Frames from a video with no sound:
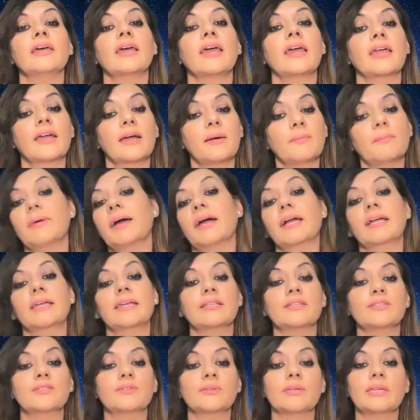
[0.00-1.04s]
and come back
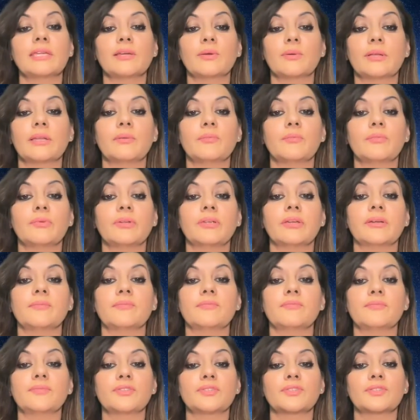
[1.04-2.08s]
into
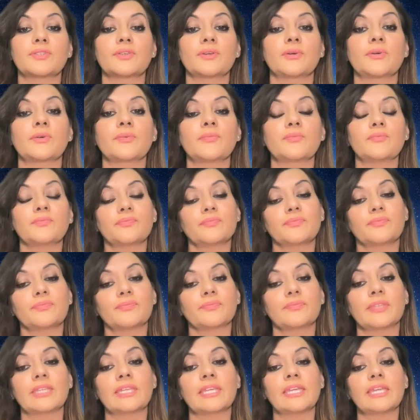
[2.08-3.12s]
equilibrium. So
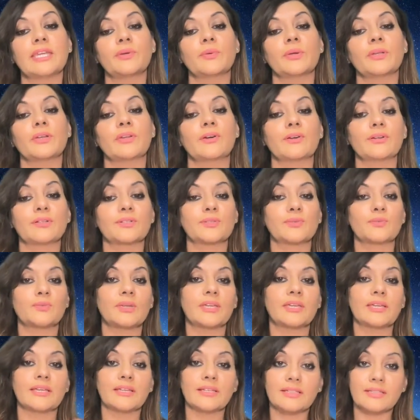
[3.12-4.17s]
the equinox
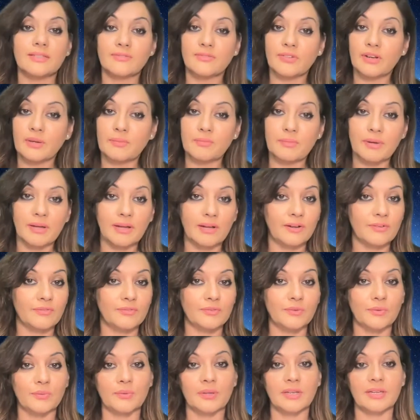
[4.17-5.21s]
week is a very
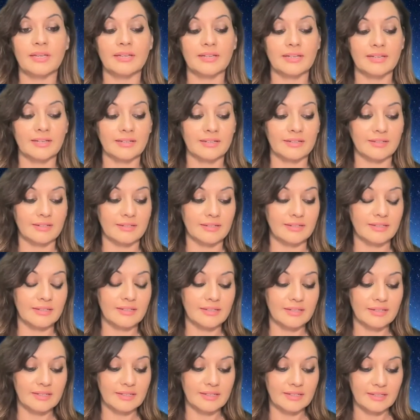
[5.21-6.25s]
powerful week, and
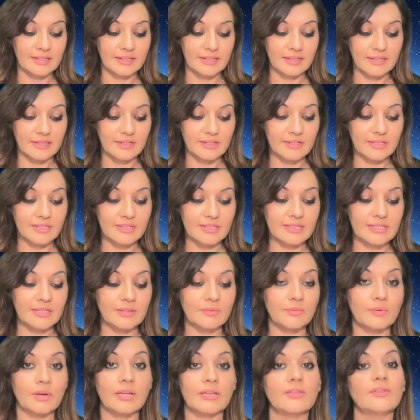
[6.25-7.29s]
just see
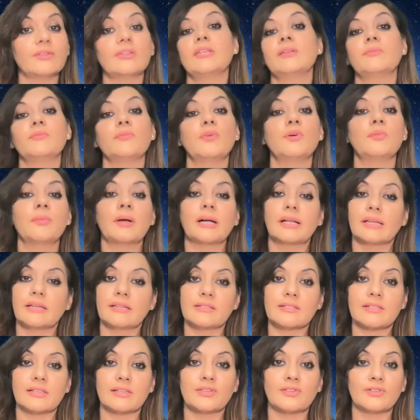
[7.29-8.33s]
where you need more
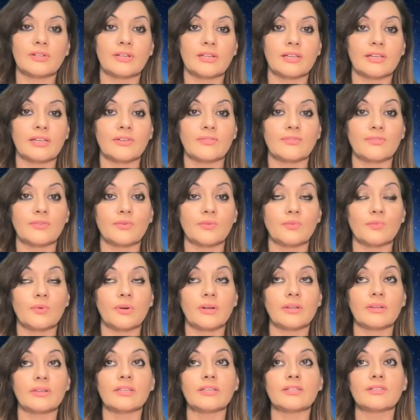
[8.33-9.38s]
balance in your life and
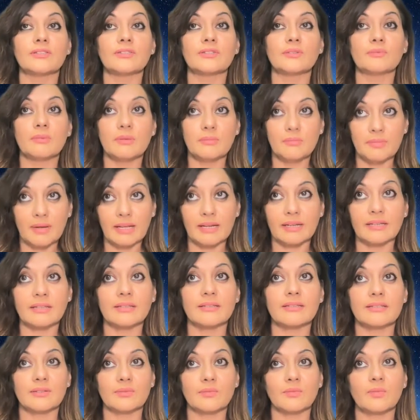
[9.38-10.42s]
what needs to be
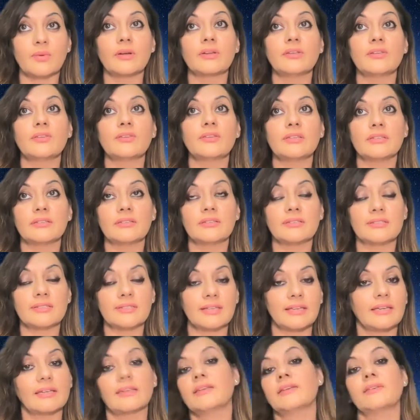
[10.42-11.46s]
balanced and what you need to
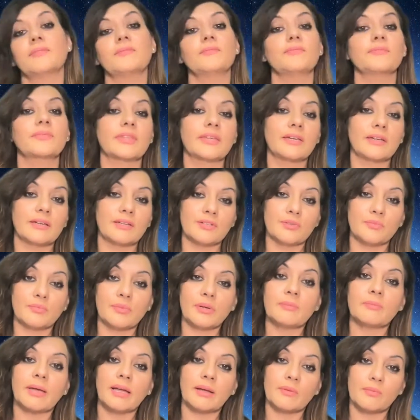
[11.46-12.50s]
say to
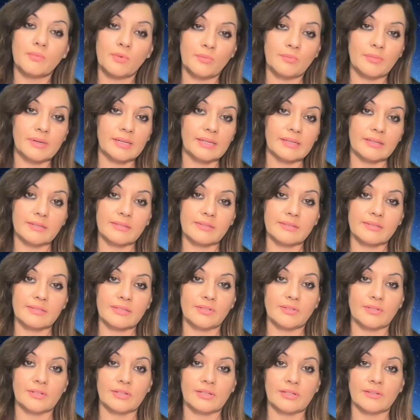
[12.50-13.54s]
bring back more balance in
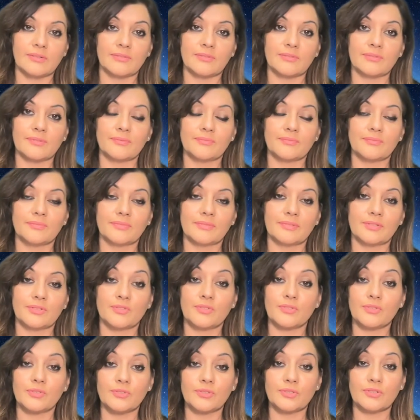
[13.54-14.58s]
your life.
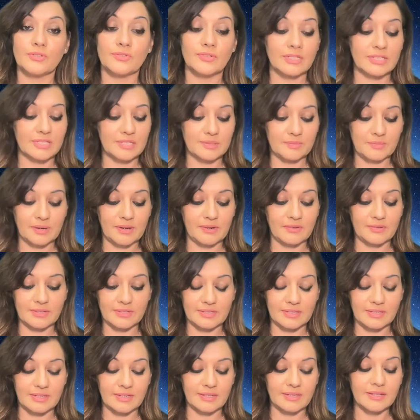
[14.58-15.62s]
Truth,
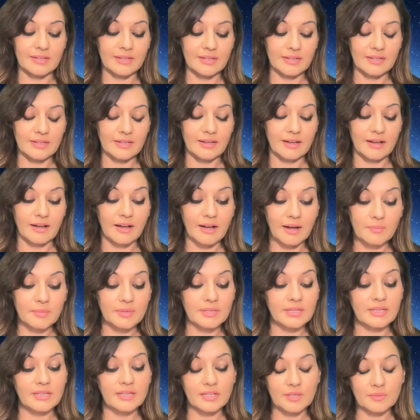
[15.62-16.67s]
transparency,
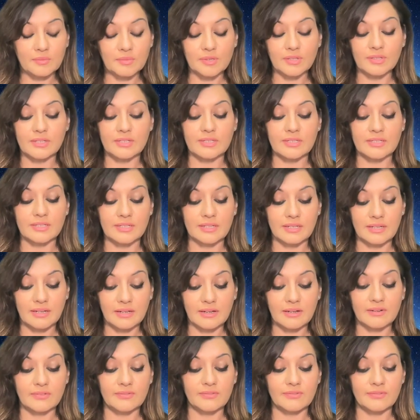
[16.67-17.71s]
harmony, community,
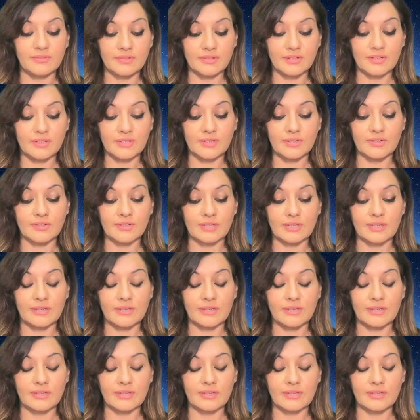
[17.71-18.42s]
love, you know,